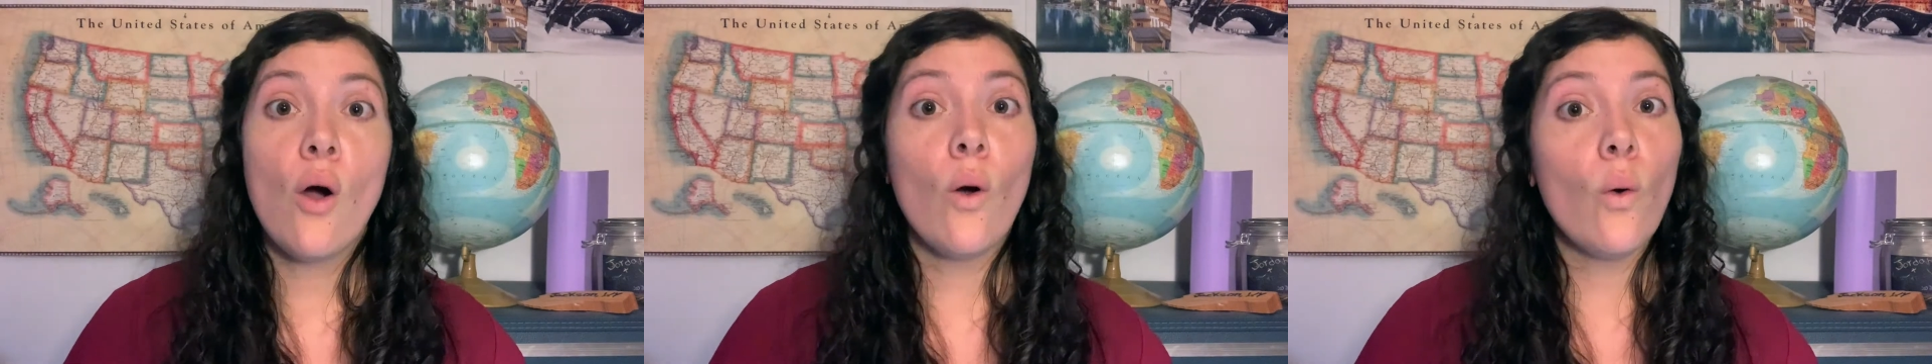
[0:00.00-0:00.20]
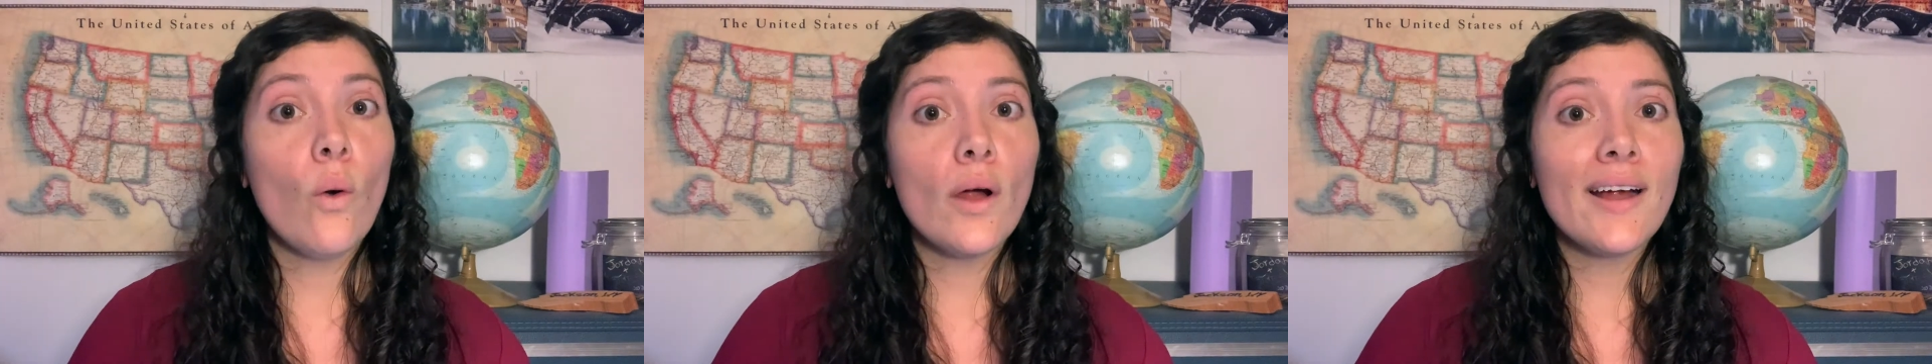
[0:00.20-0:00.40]

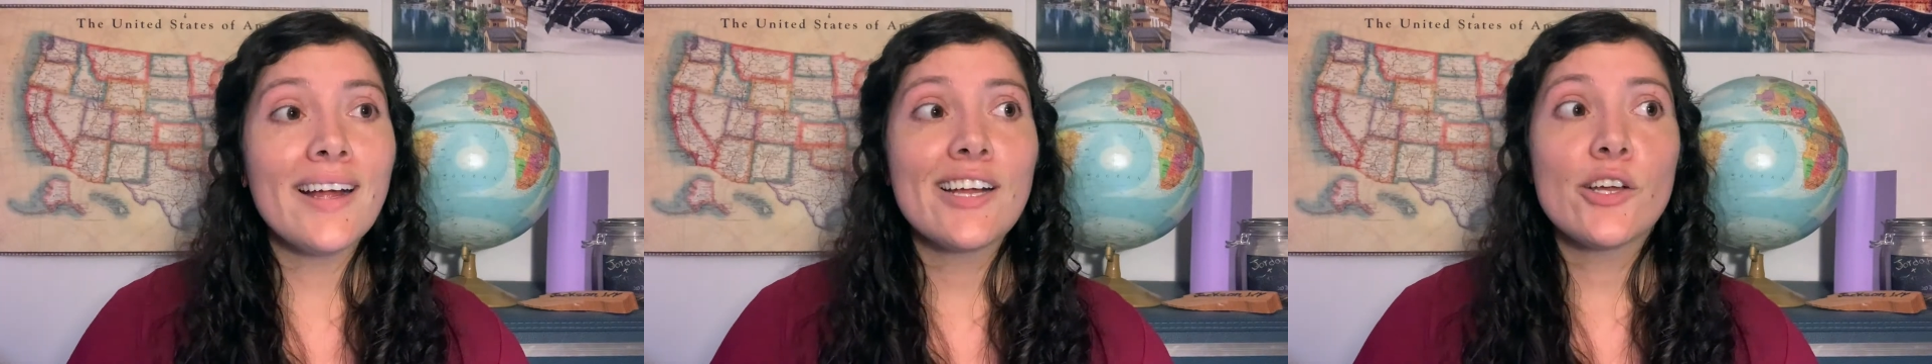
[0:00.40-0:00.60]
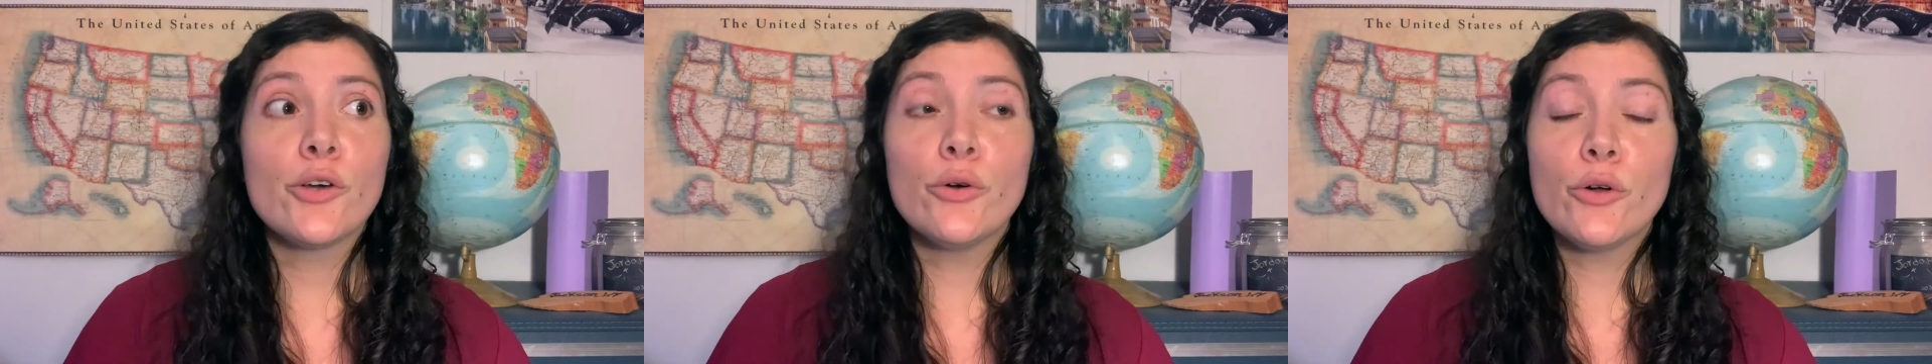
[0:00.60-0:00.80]
Or
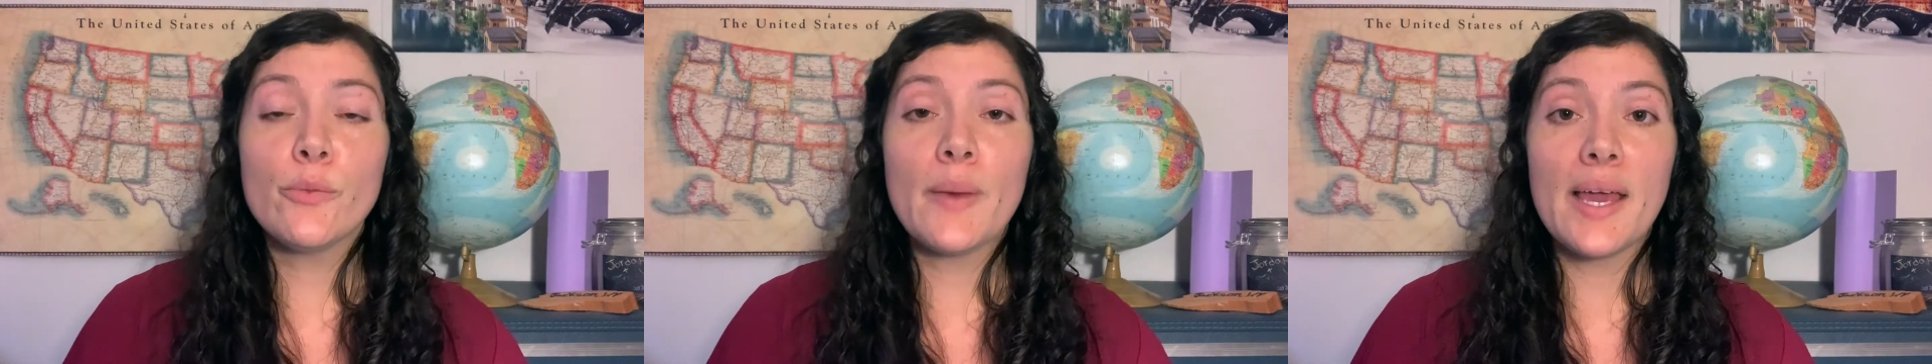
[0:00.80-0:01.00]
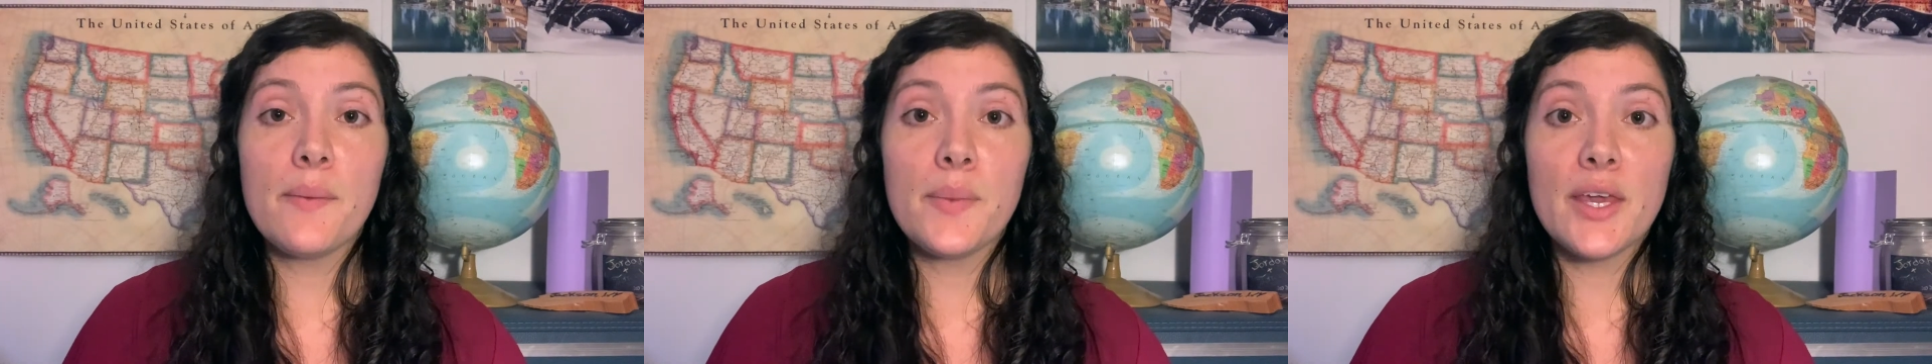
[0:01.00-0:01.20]
Google
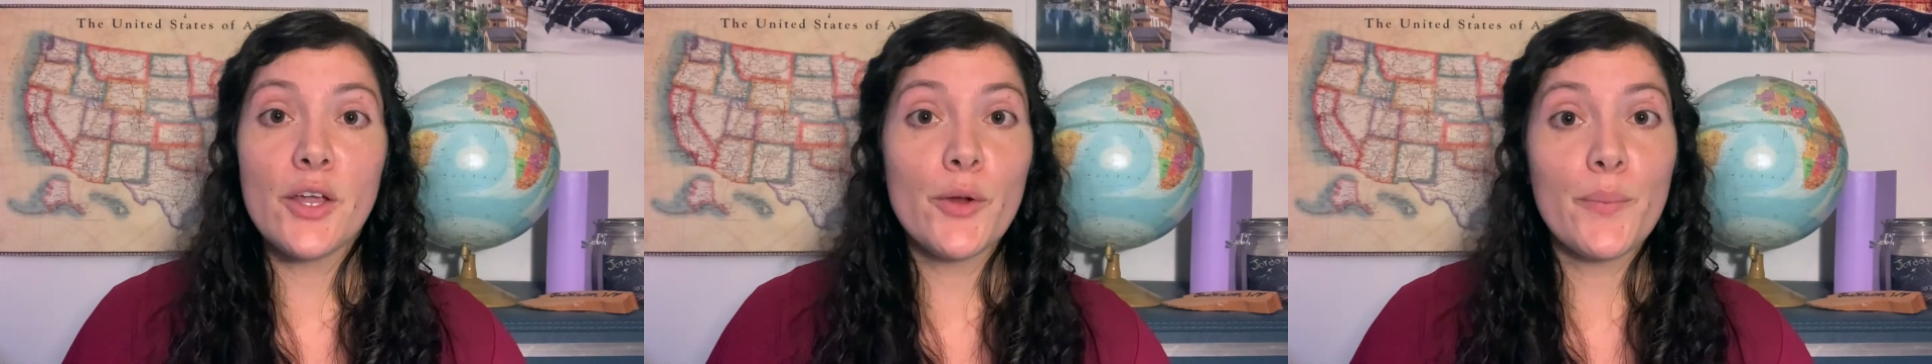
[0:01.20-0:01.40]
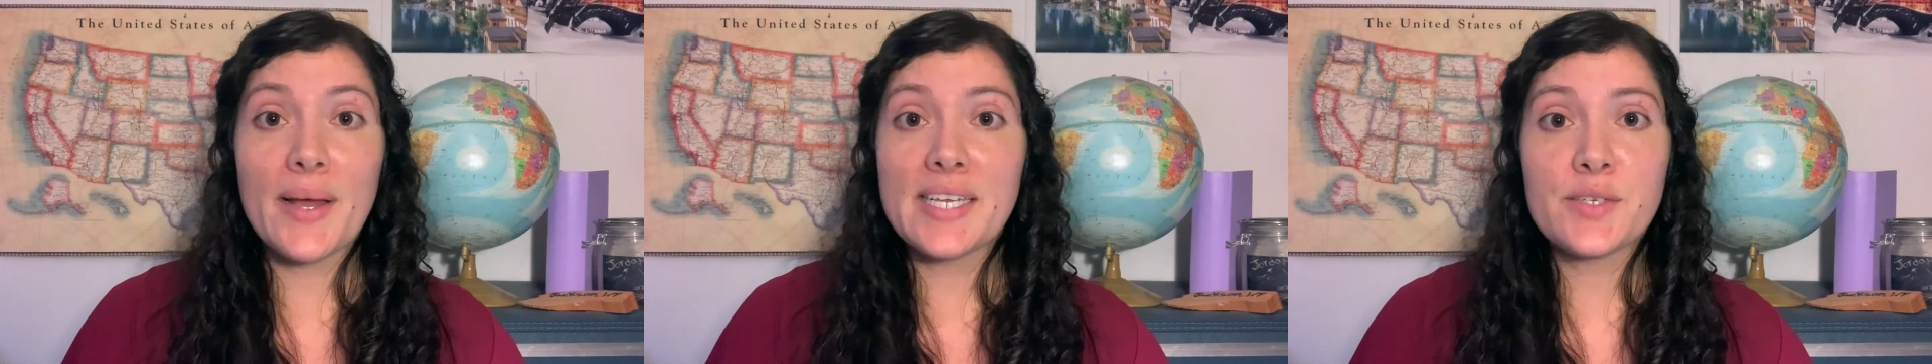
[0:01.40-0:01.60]
may be
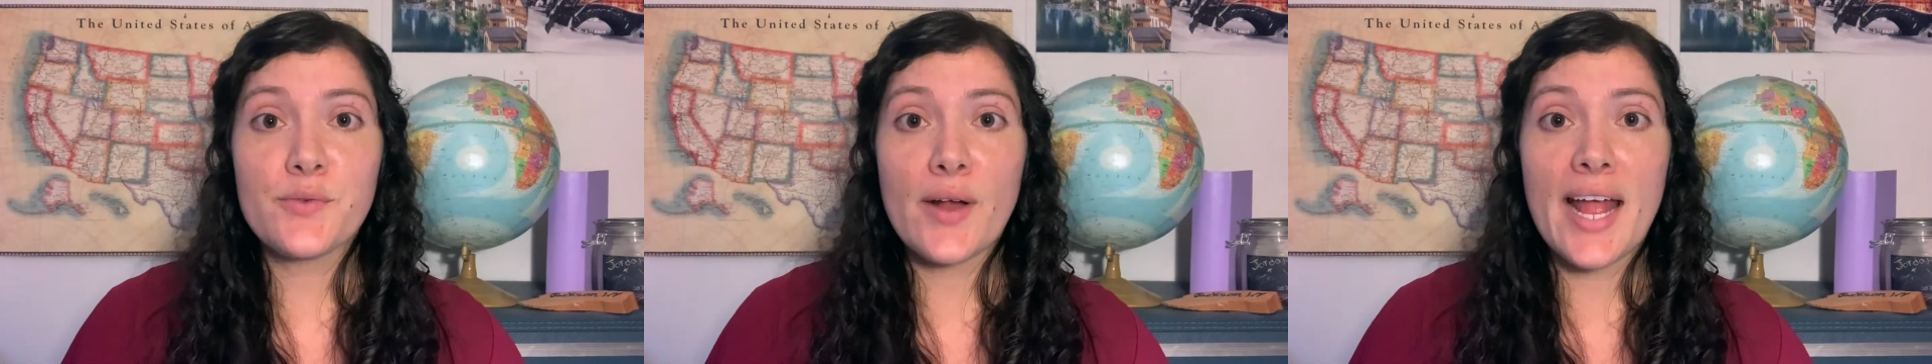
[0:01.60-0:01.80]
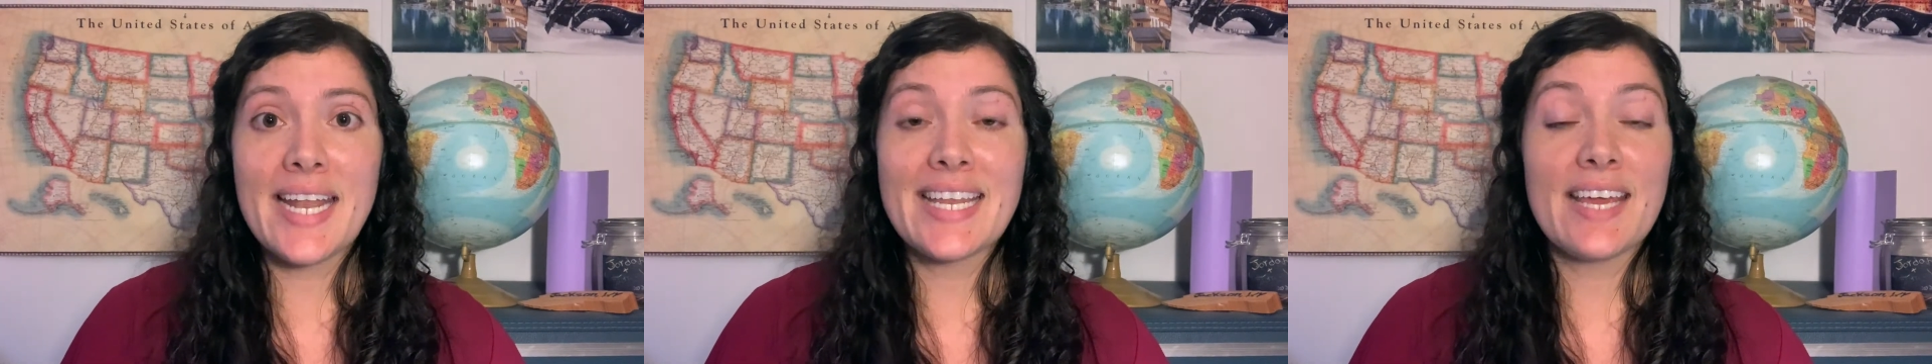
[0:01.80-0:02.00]
your best
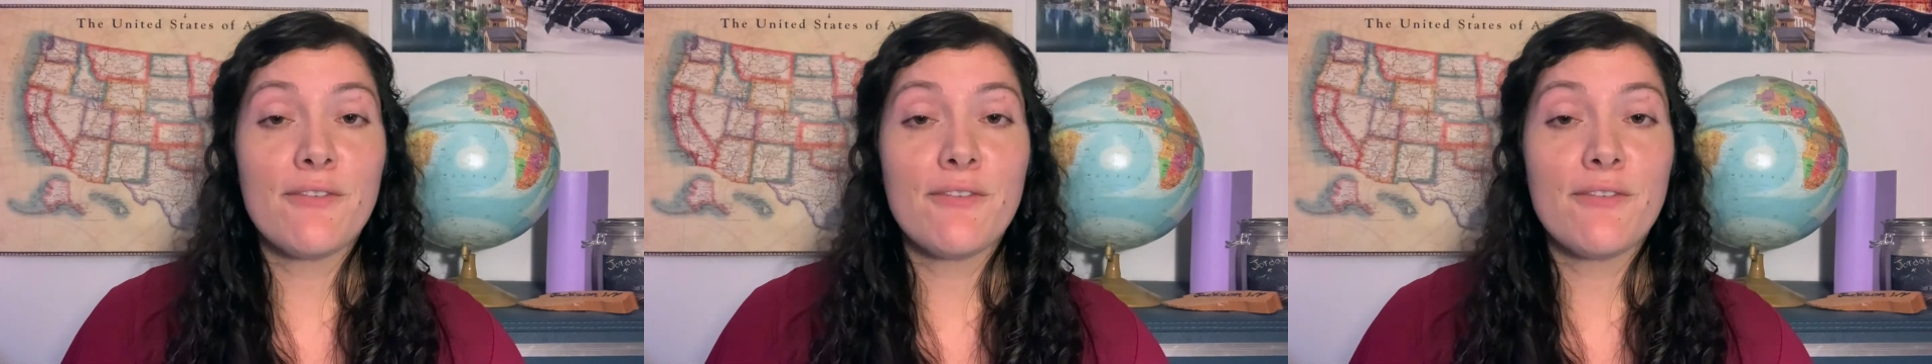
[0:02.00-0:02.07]
friend